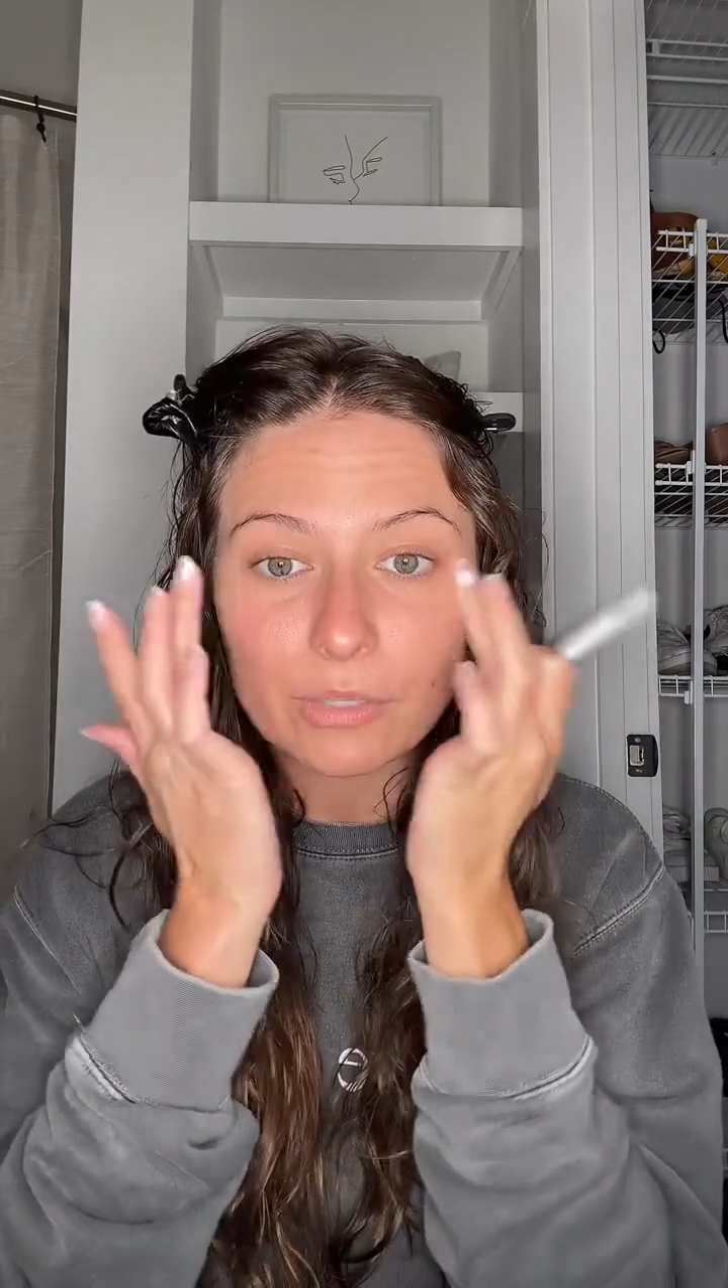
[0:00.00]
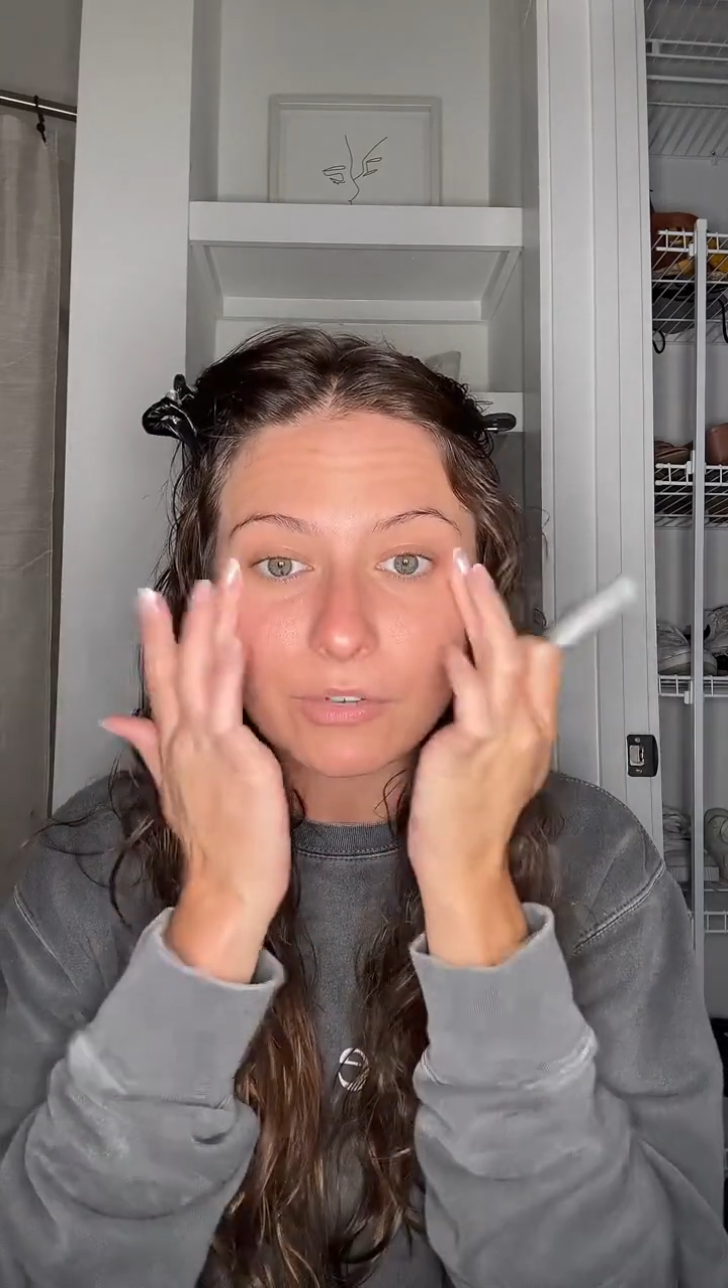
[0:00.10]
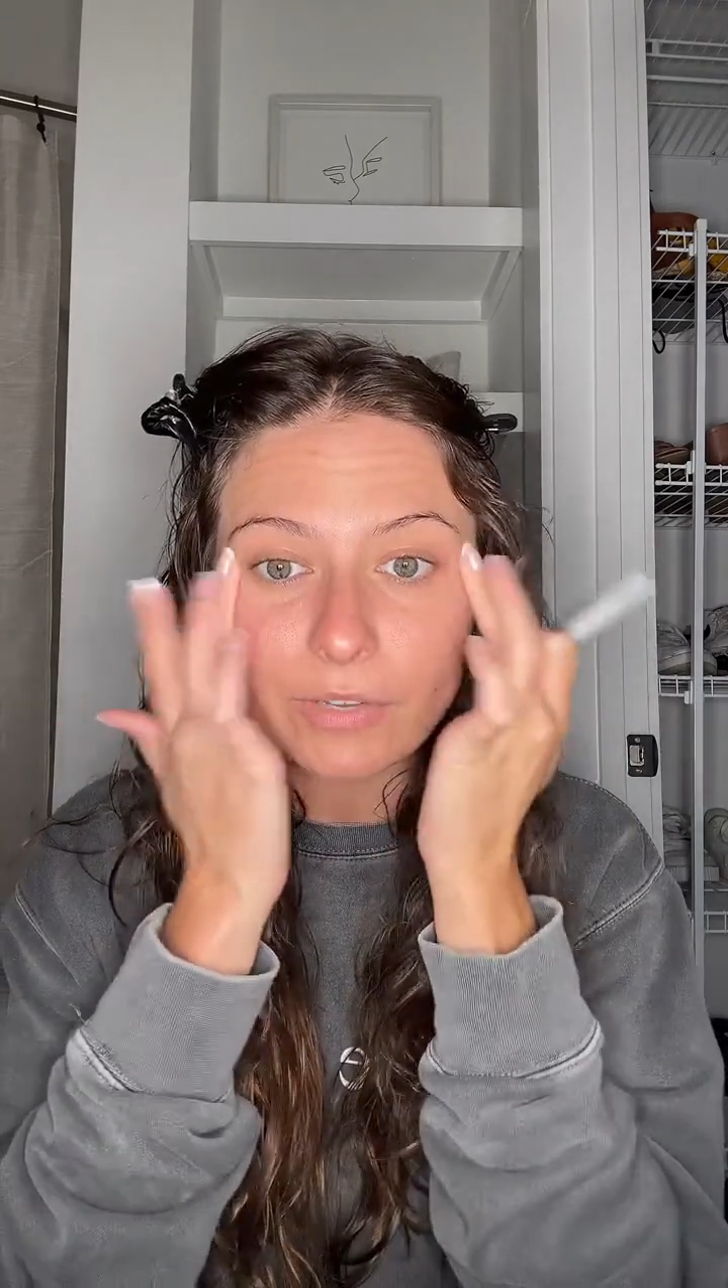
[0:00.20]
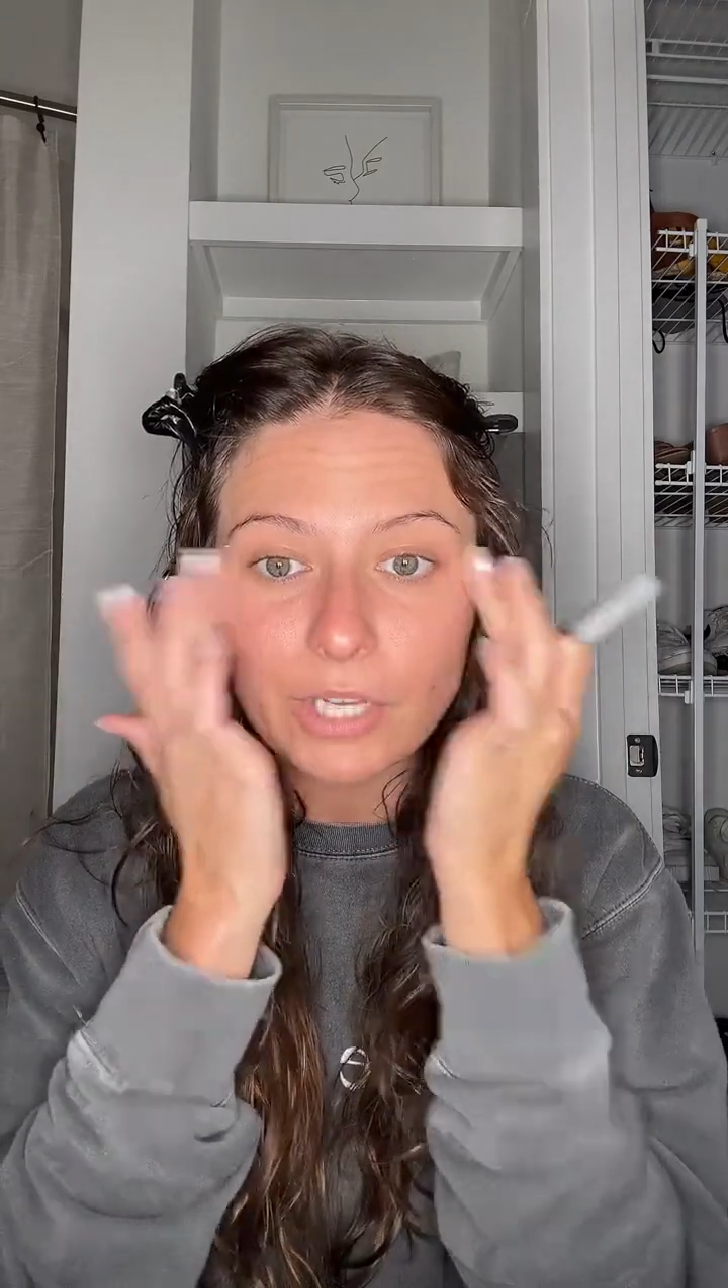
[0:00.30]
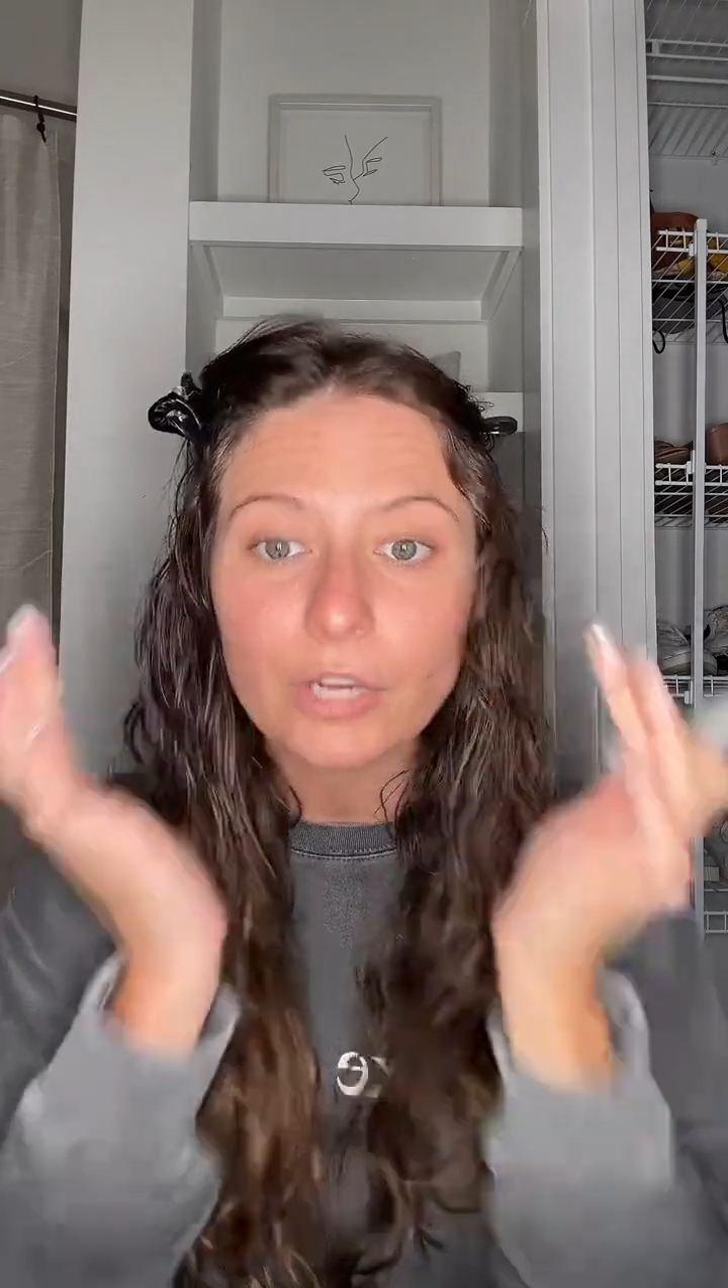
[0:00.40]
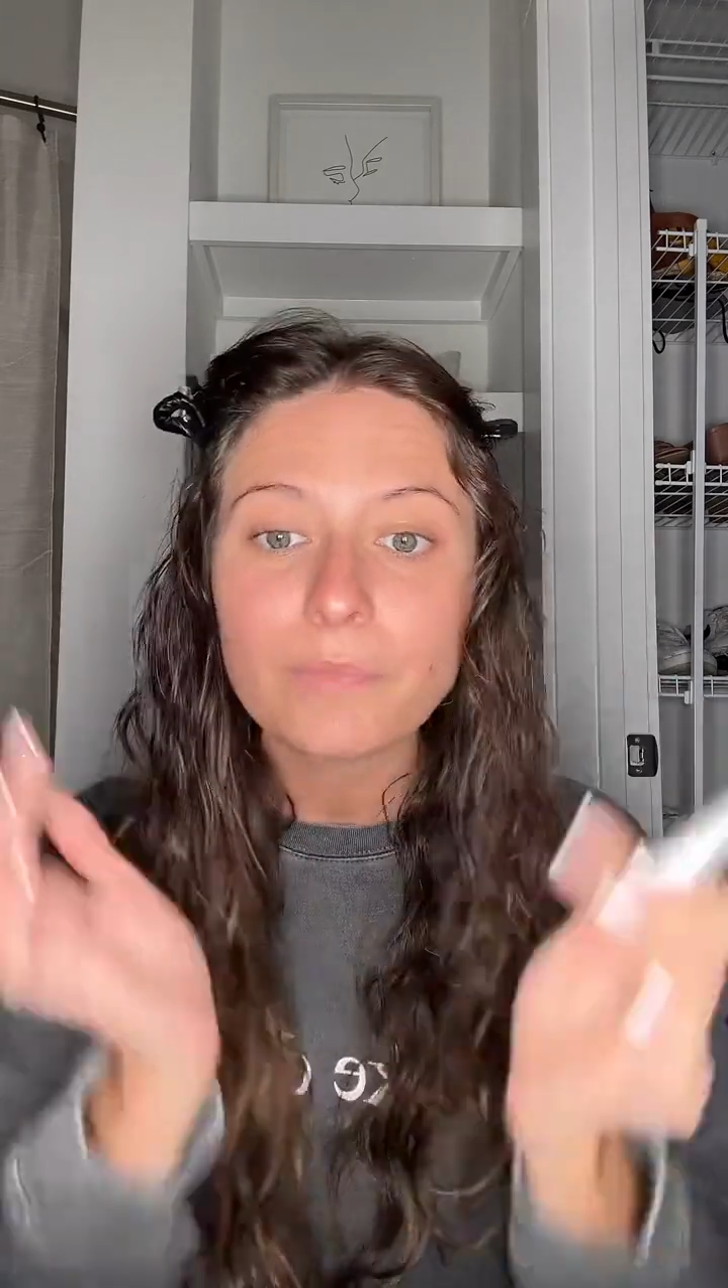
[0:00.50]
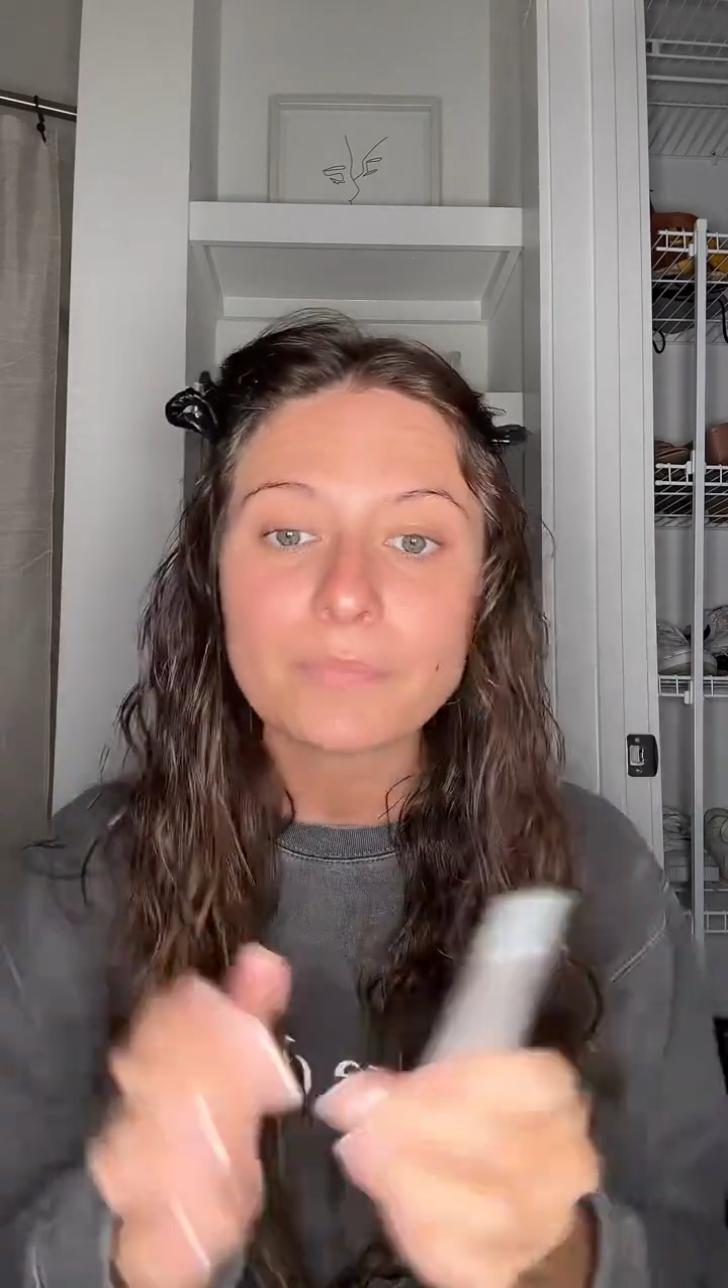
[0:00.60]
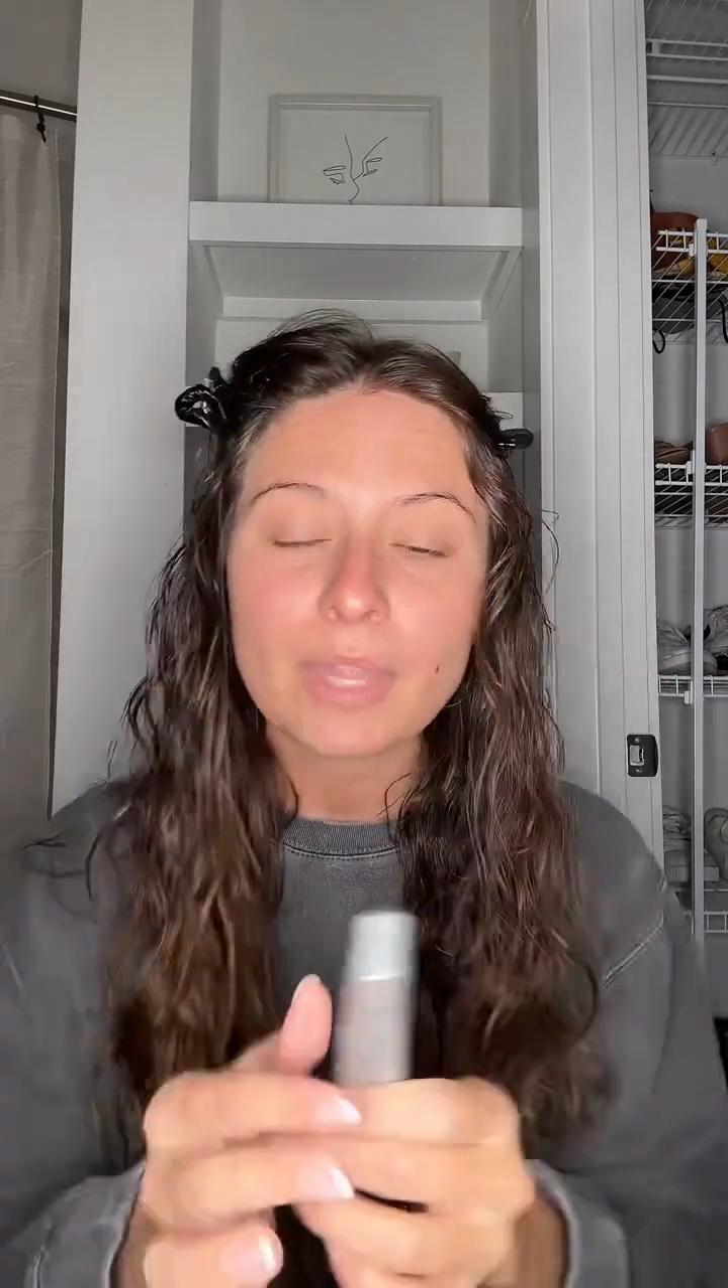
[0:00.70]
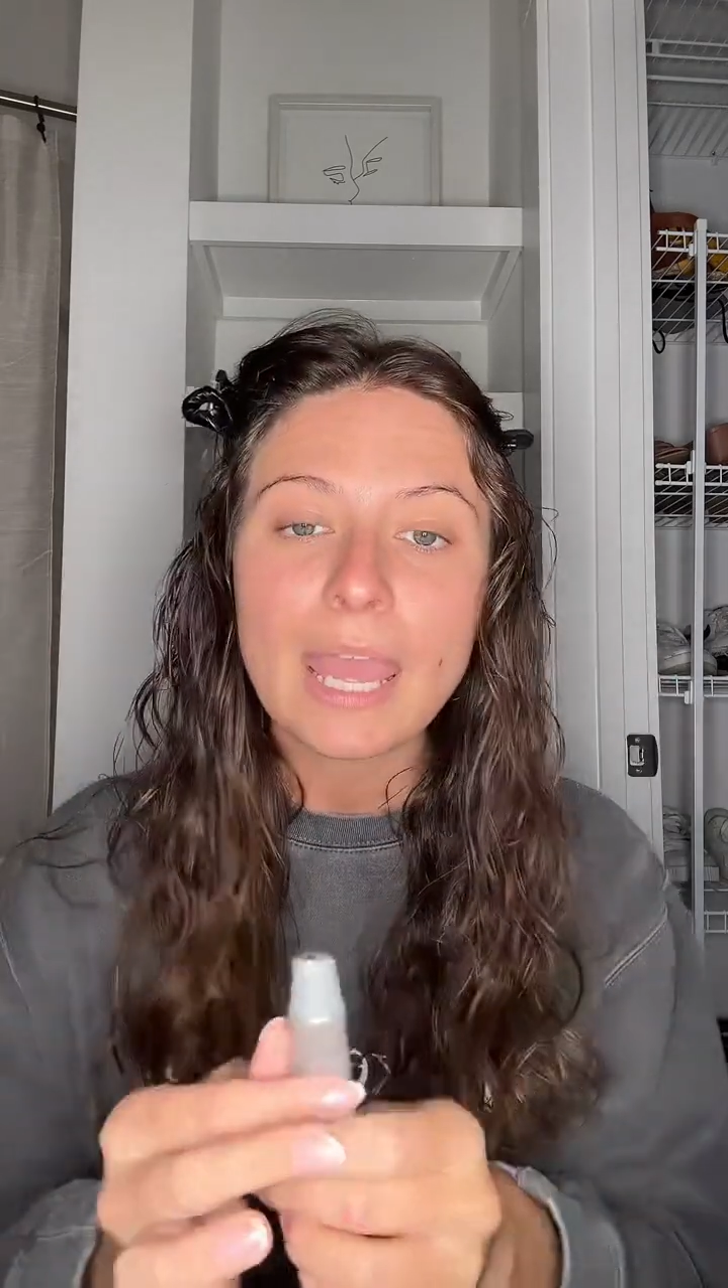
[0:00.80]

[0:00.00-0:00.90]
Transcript: with your finger.